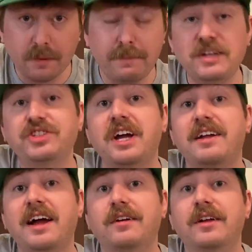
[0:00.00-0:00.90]
Big
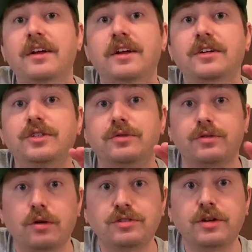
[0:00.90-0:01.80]
shout out to
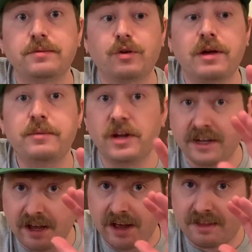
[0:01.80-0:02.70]
Cold Stone
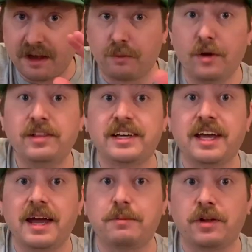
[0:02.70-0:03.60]
Creamery. They really
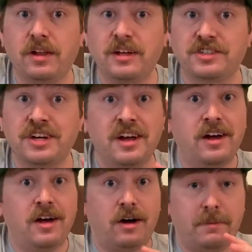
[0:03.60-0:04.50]
came clutch
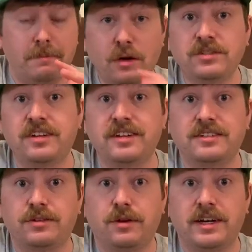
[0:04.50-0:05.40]
on most of
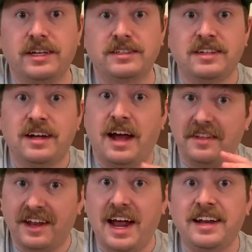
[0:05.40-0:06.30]
these ingredients.
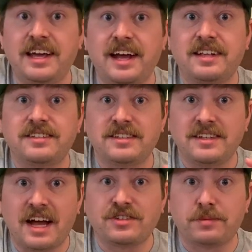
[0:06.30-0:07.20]
And then Auntie Anne's,
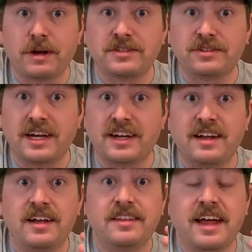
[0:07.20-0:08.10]
National Pretzel Day,
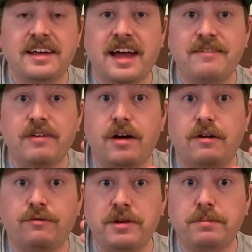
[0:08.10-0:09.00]
they gave
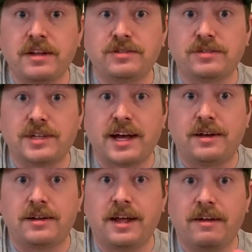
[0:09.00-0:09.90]
free pretzels
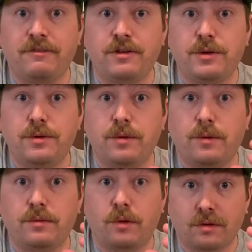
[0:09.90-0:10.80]
out if you
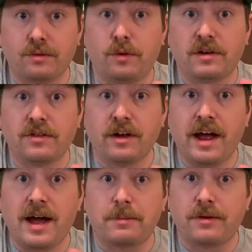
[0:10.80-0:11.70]
ordered one on their
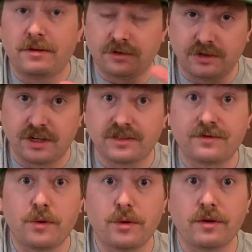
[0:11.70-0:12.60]
app just
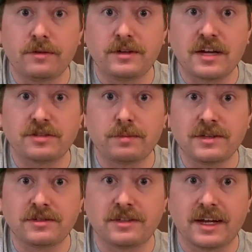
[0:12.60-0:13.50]
for National
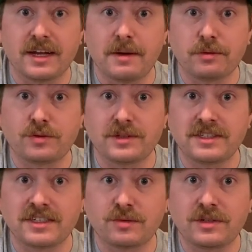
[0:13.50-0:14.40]
Pretzel Day, April
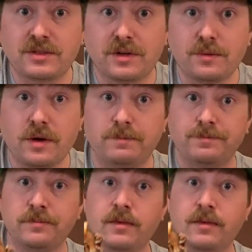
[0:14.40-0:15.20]
26, 2021.